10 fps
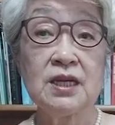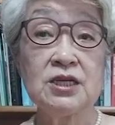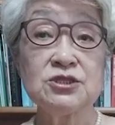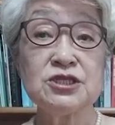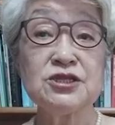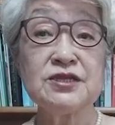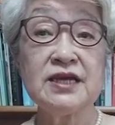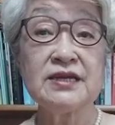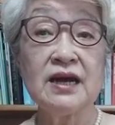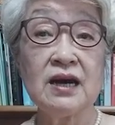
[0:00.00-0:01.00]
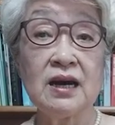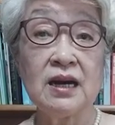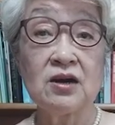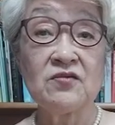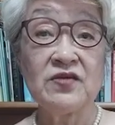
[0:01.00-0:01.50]
Gender data
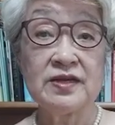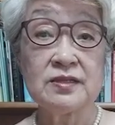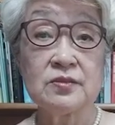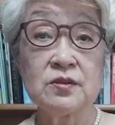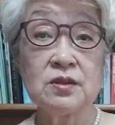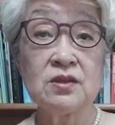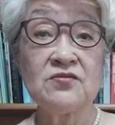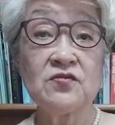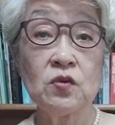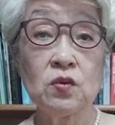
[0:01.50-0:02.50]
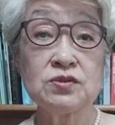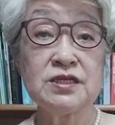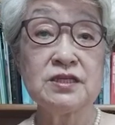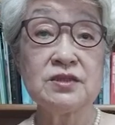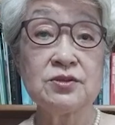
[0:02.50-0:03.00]
are available for
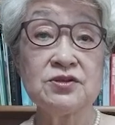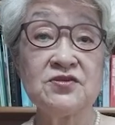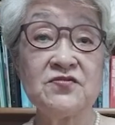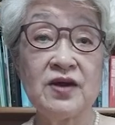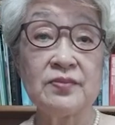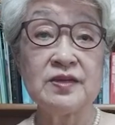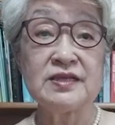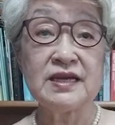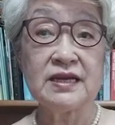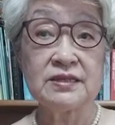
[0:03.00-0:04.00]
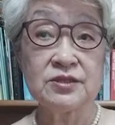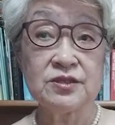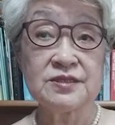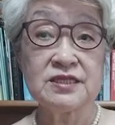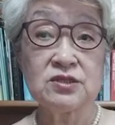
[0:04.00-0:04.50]
only 35
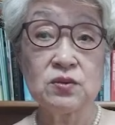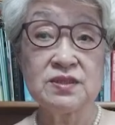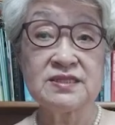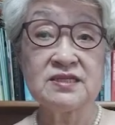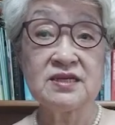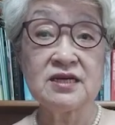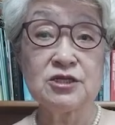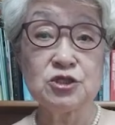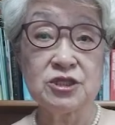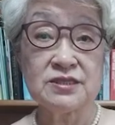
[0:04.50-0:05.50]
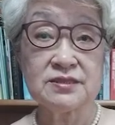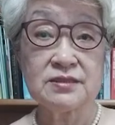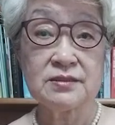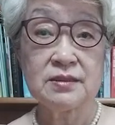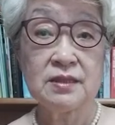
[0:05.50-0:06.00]
indicators in OECD countries.
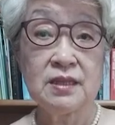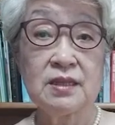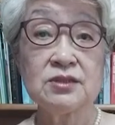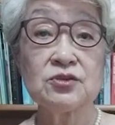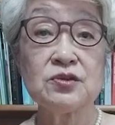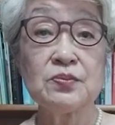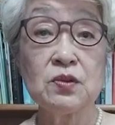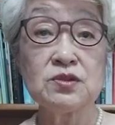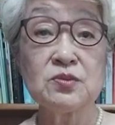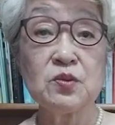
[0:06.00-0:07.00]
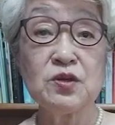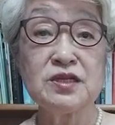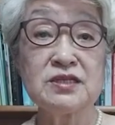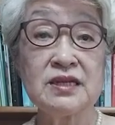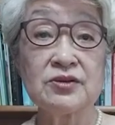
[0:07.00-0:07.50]
The report
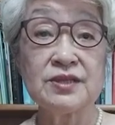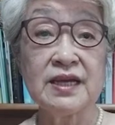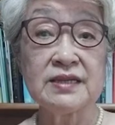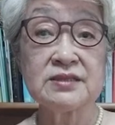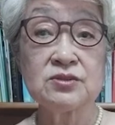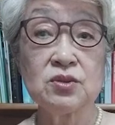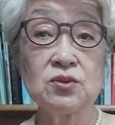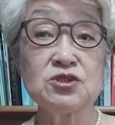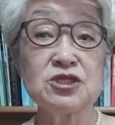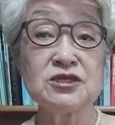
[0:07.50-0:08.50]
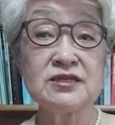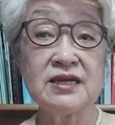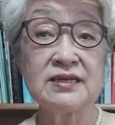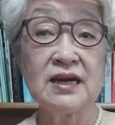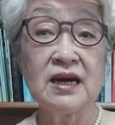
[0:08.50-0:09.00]
pointed out that no gender
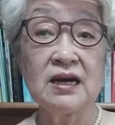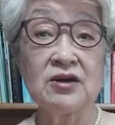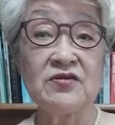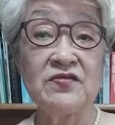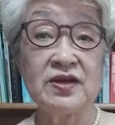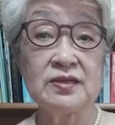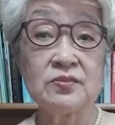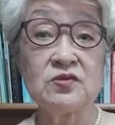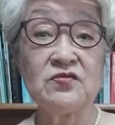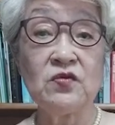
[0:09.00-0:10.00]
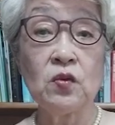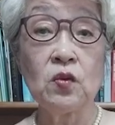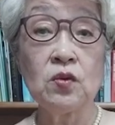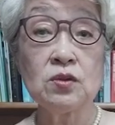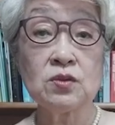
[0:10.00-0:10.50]
data are available for
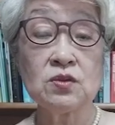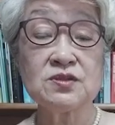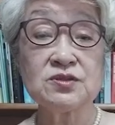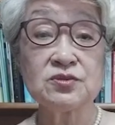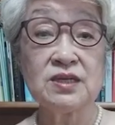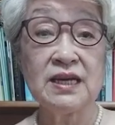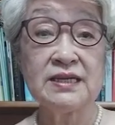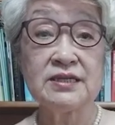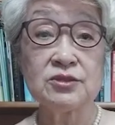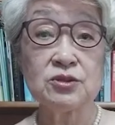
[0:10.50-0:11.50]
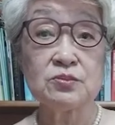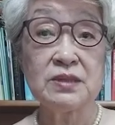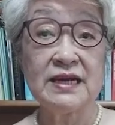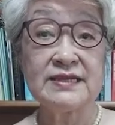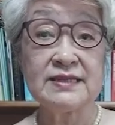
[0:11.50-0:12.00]
all goals related to
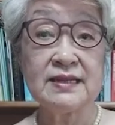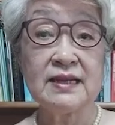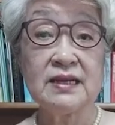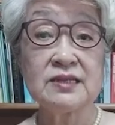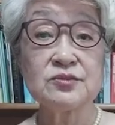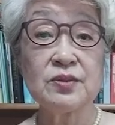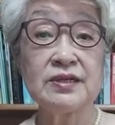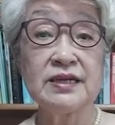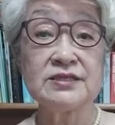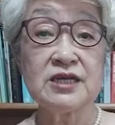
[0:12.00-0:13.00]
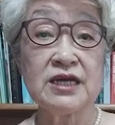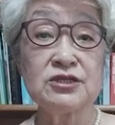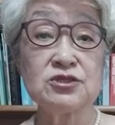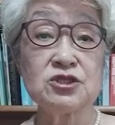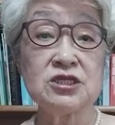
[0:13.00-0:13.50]
planet as well as
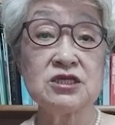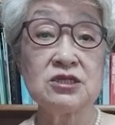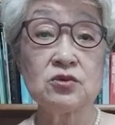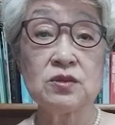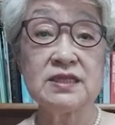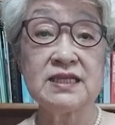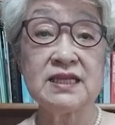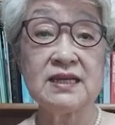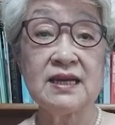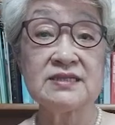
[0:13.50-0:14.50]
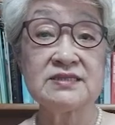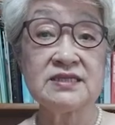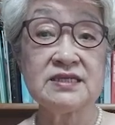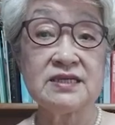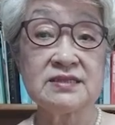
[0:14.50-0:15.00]
energy inequality and
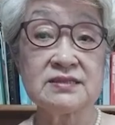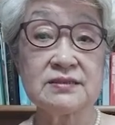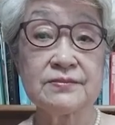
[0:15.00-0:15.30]
cities.